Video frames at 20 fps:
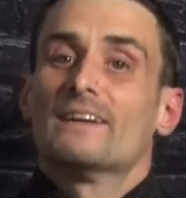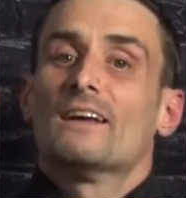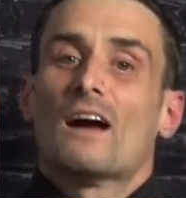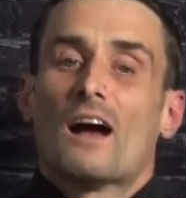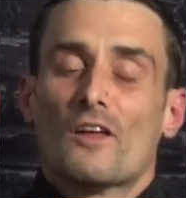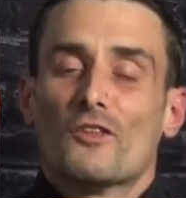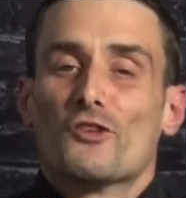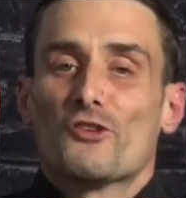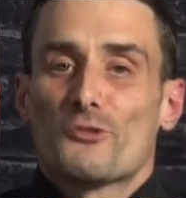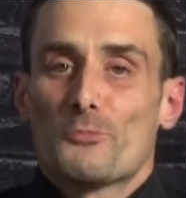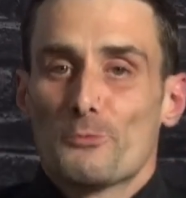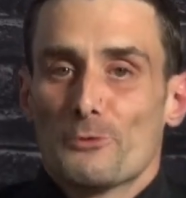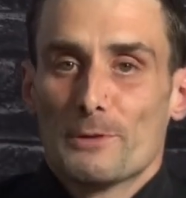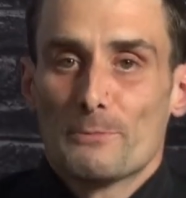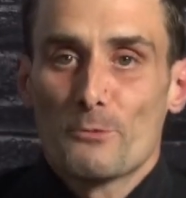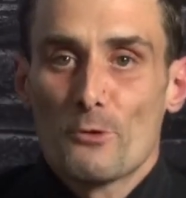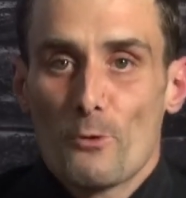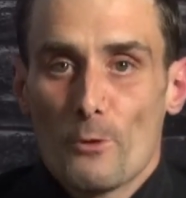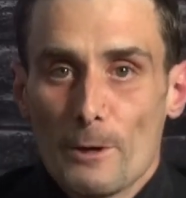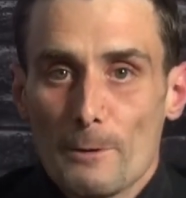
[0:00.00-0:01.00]
on the Supreme
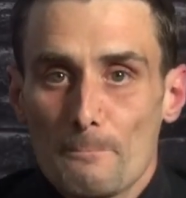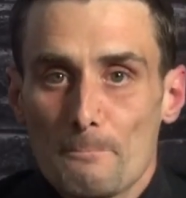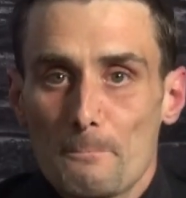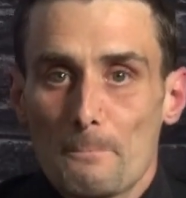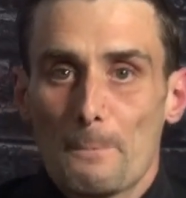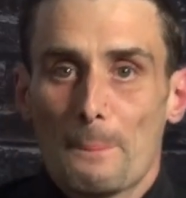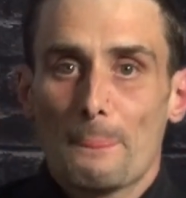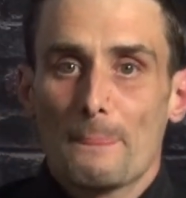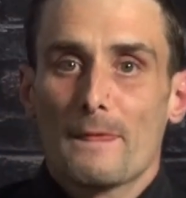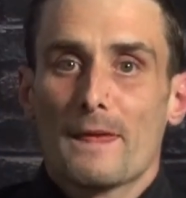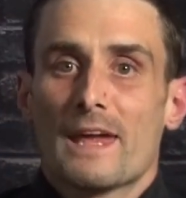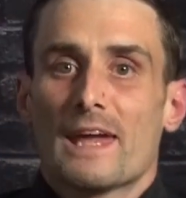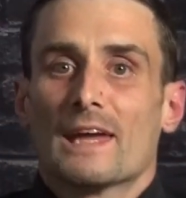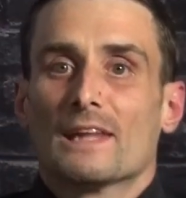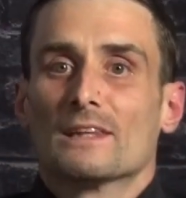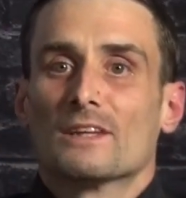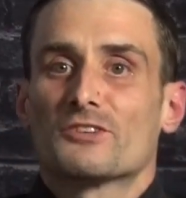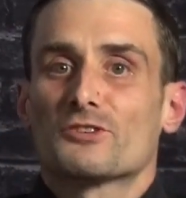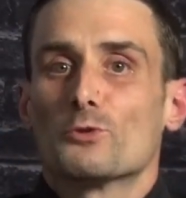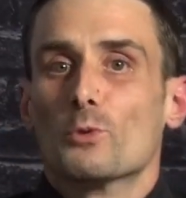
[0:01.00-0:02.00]
Court.
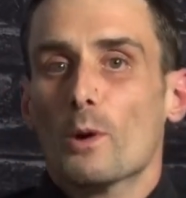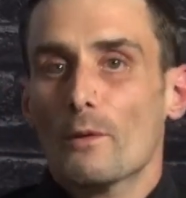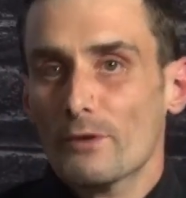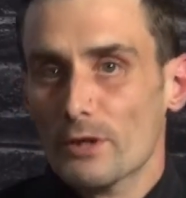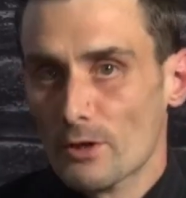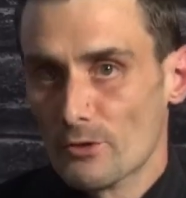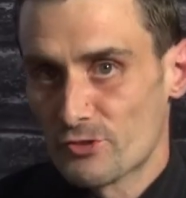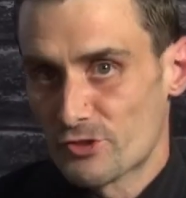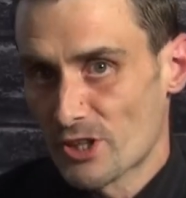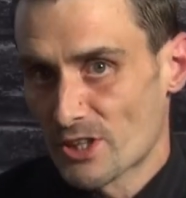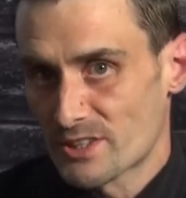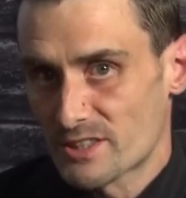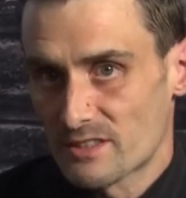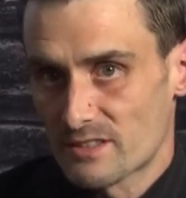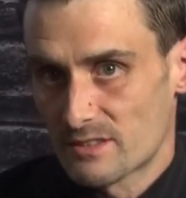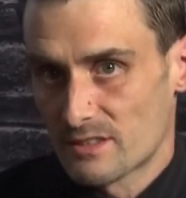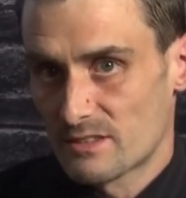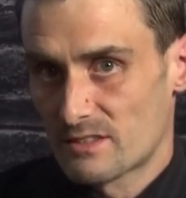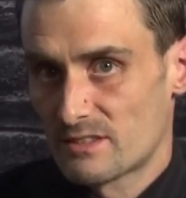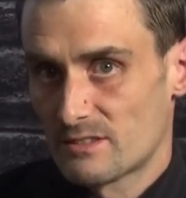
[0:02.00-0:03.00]
And let's go over those
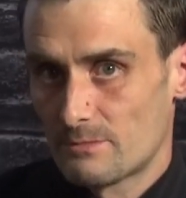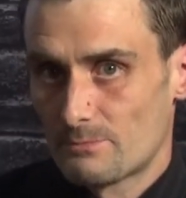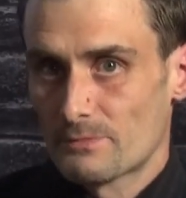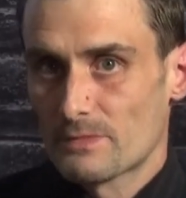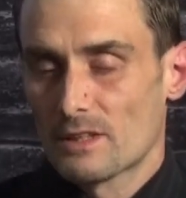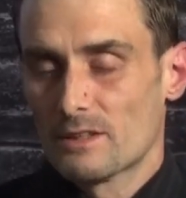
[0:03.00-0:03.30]
justices.